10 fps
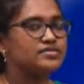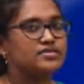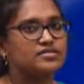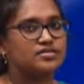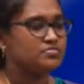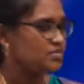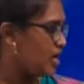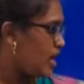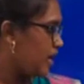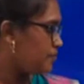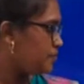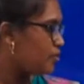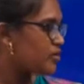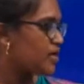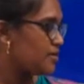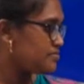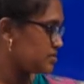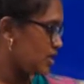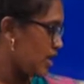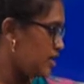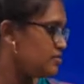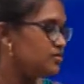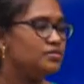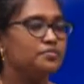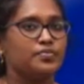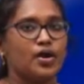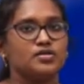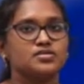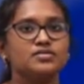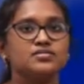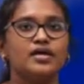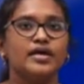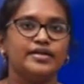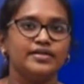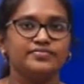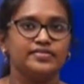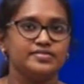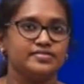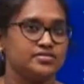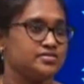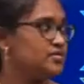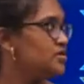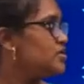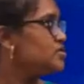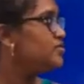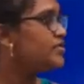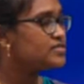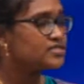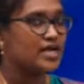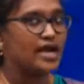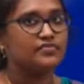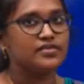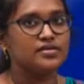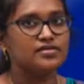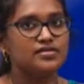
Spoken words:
system and programs and process differences. So, we will start with the